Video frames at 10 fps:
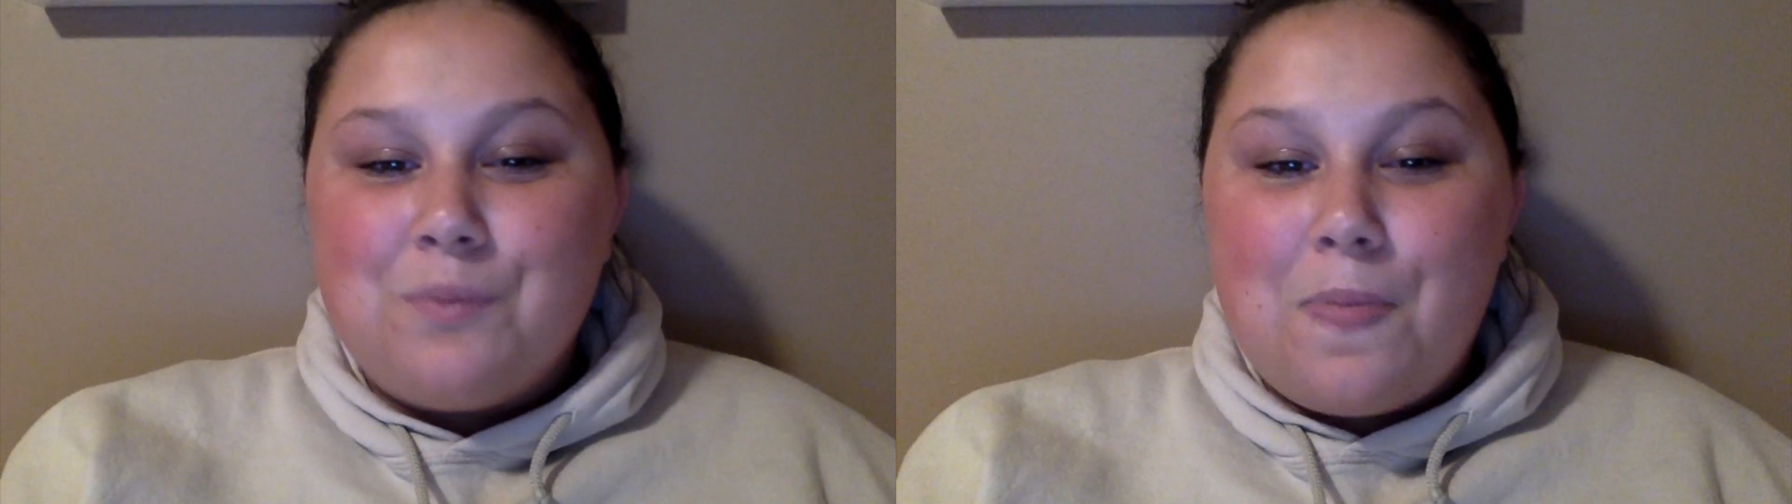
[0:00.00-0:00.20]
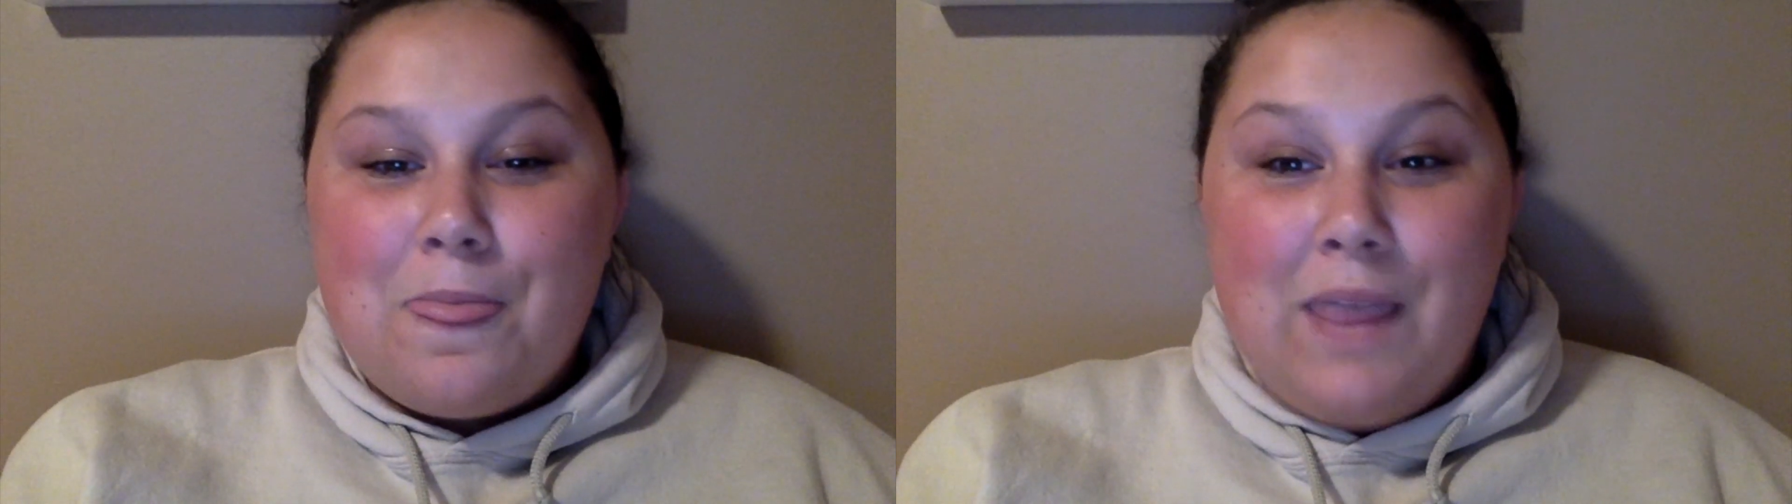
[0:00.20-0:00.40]

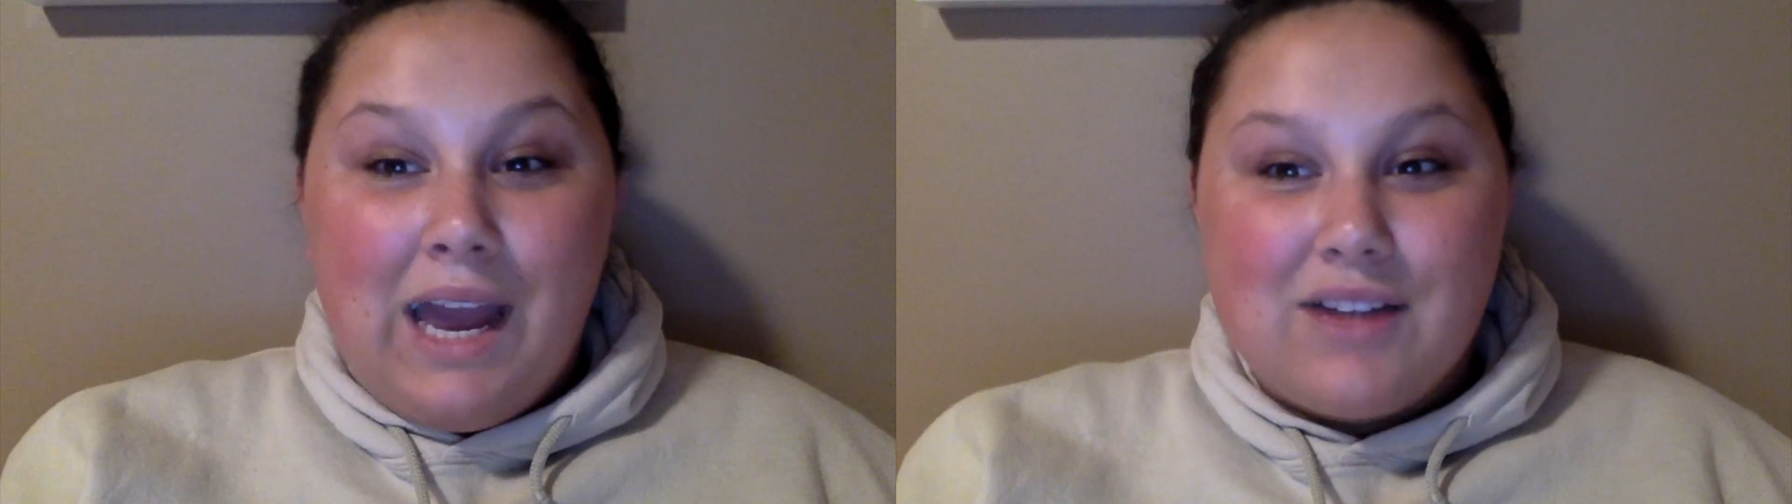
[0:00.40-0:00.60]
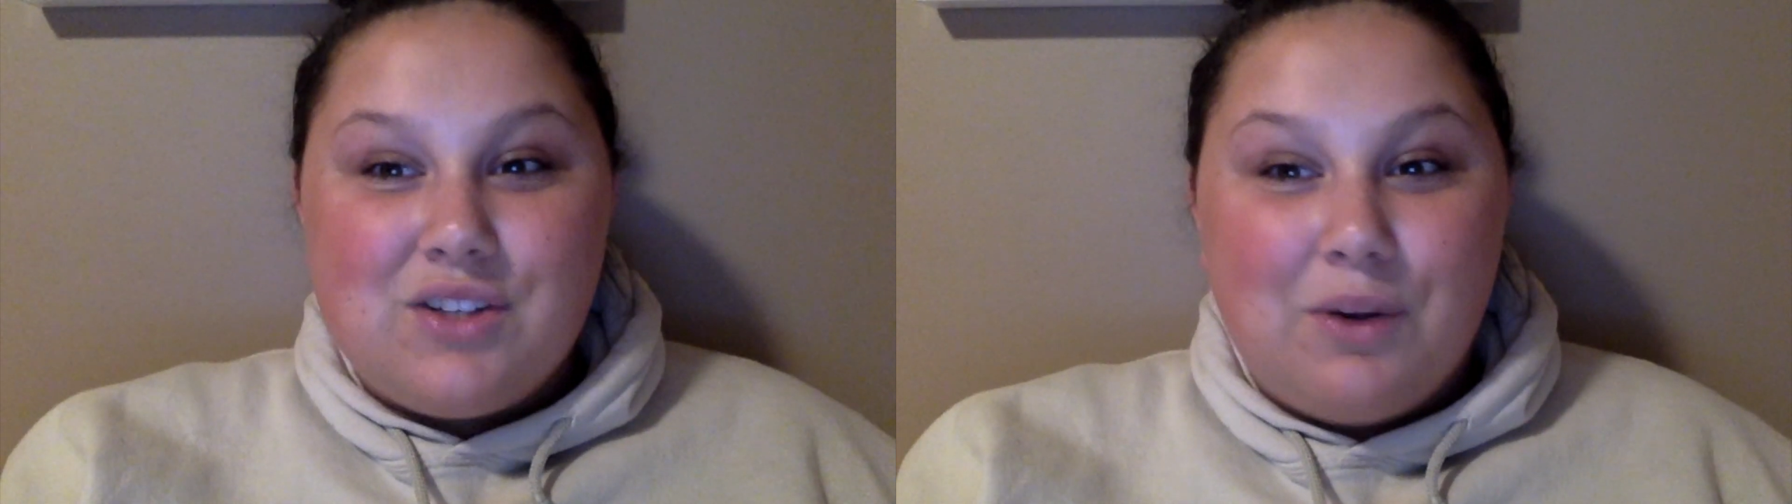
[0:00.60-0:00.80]

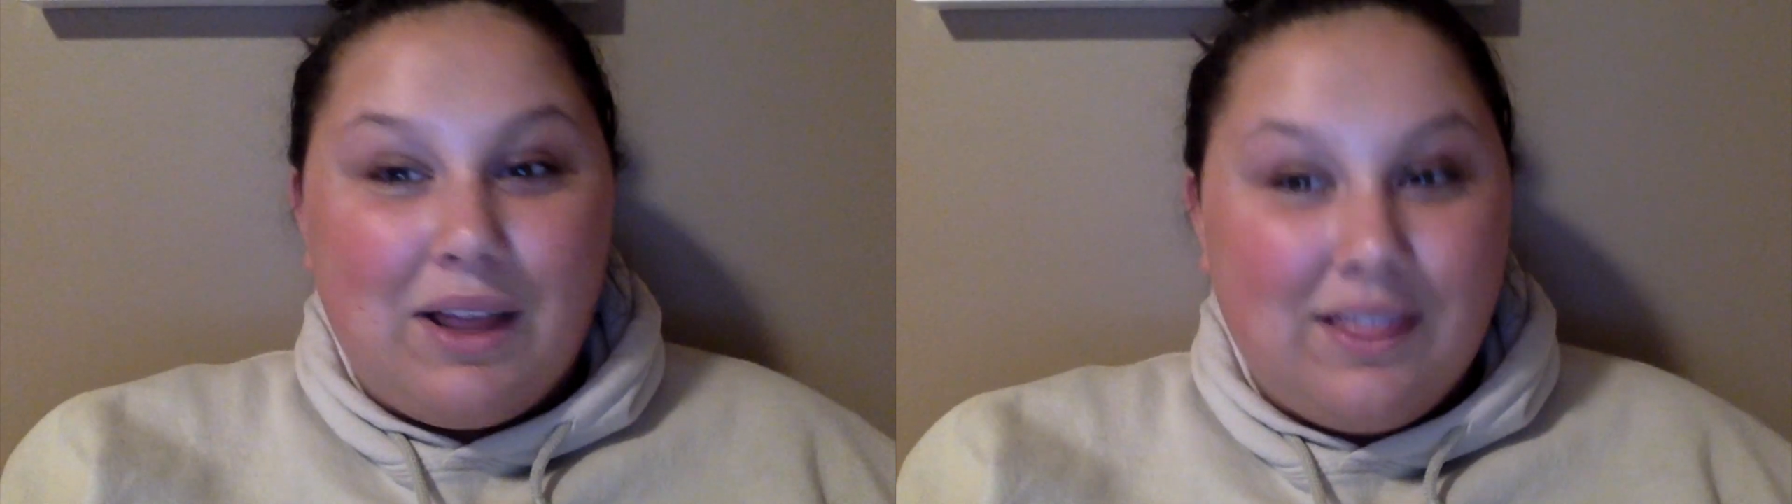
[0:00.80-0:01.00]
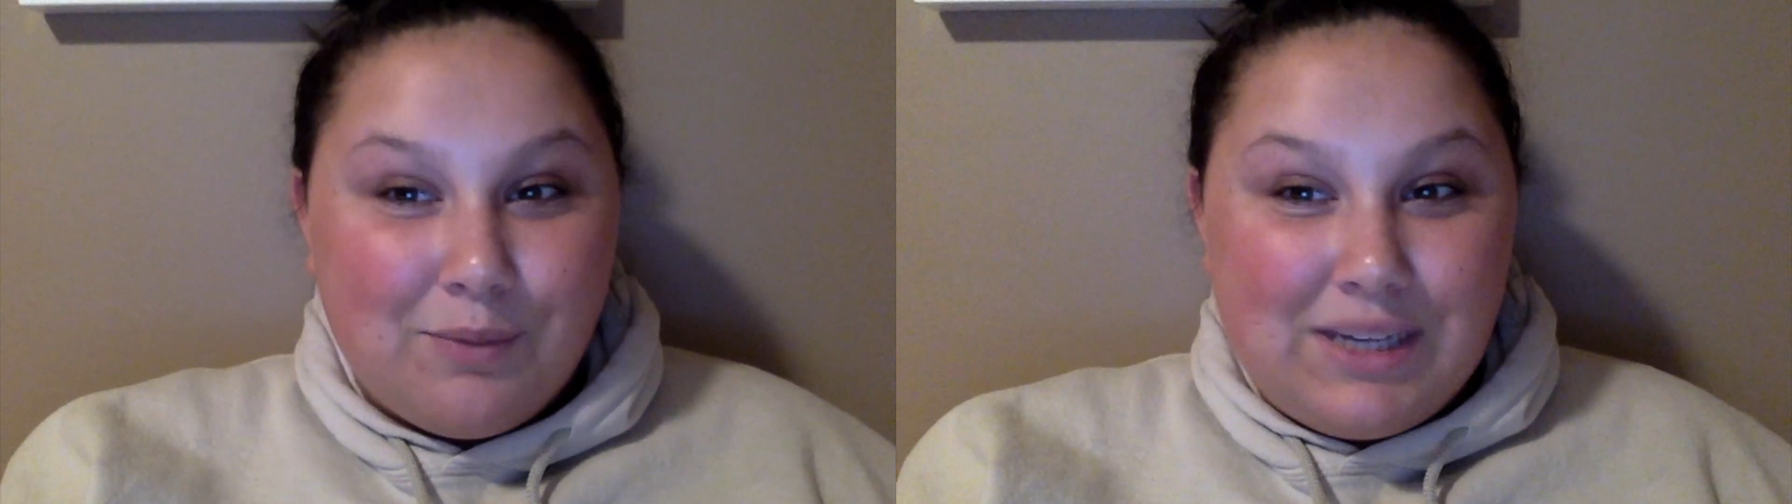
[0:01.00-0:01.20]
yeah so i
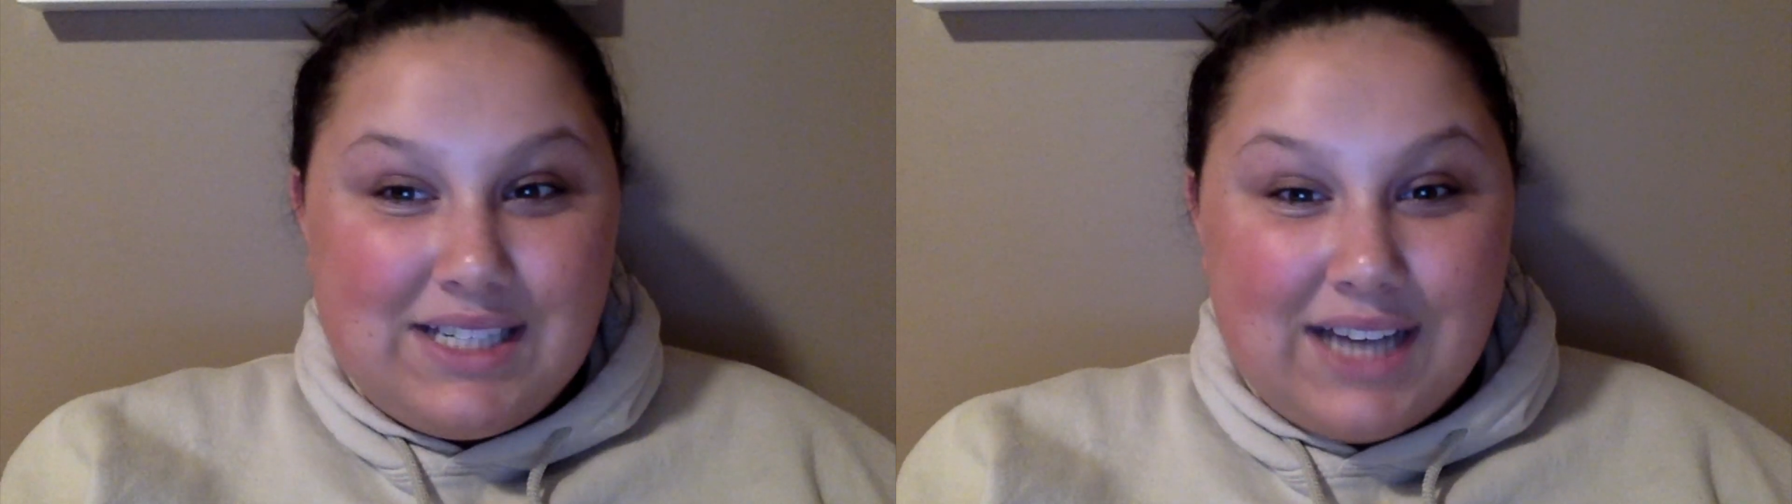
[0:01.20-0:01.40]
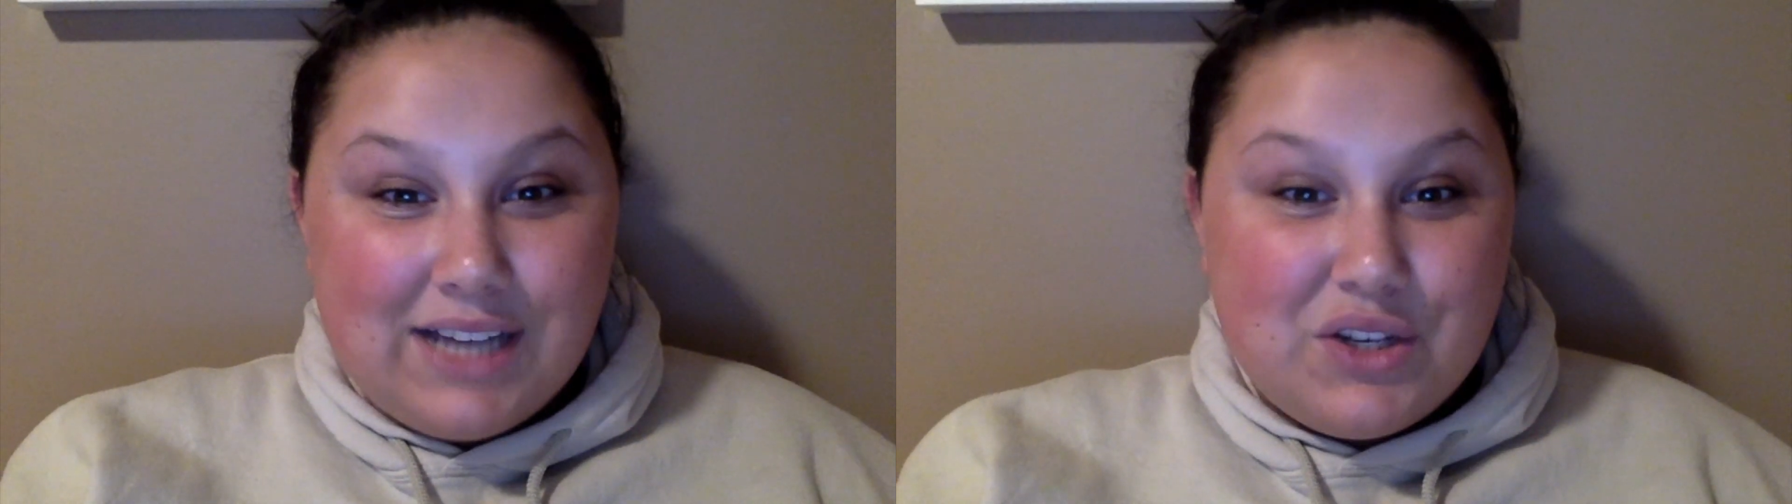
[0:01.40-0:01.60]
love my
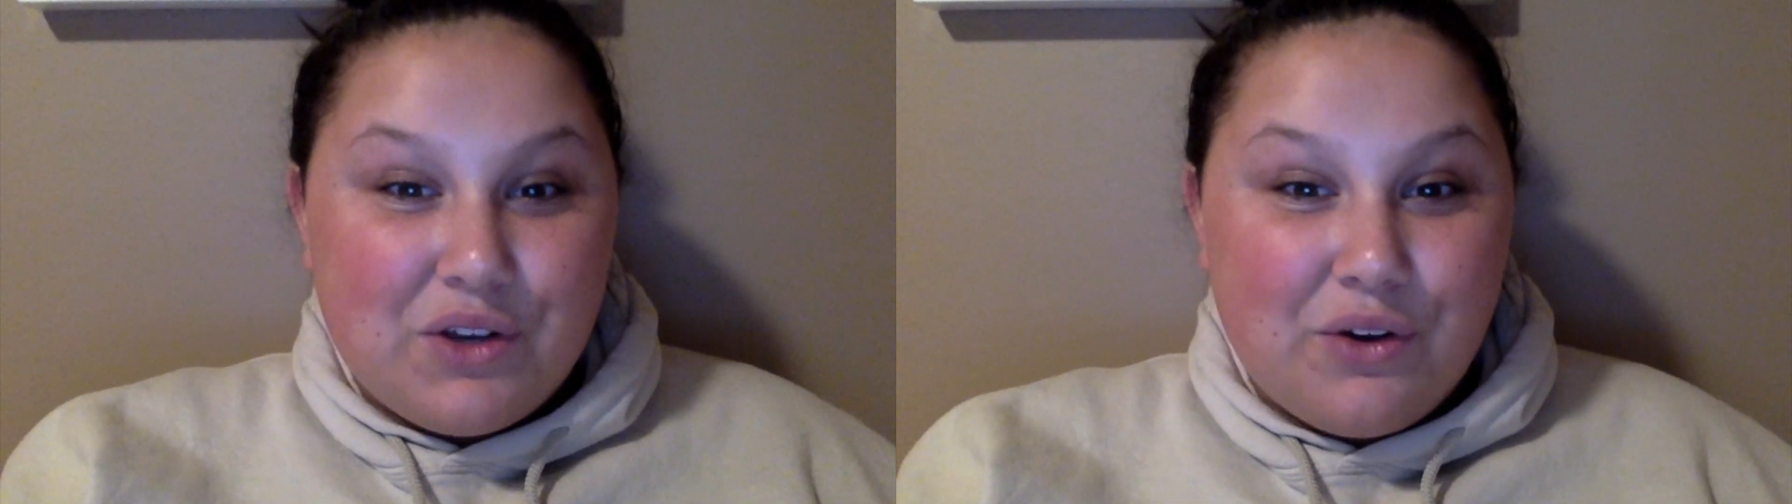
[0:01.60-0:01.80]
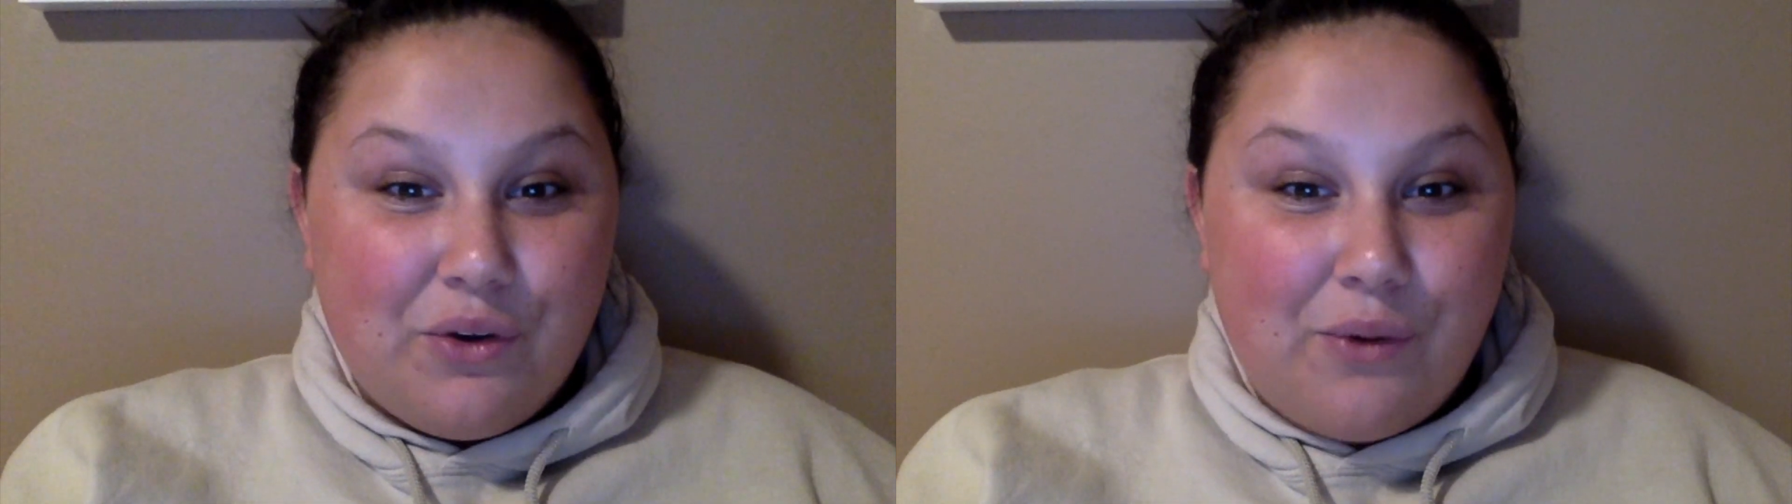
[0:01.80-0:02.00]

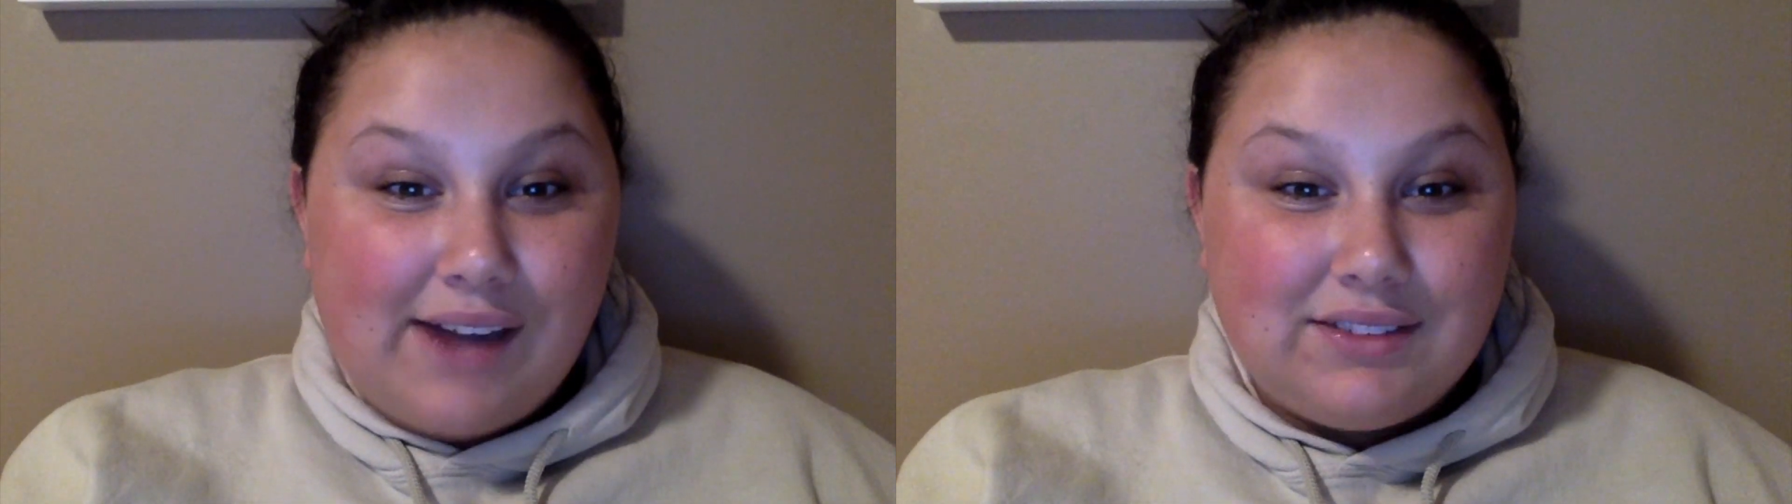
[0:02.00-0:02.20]
tattoo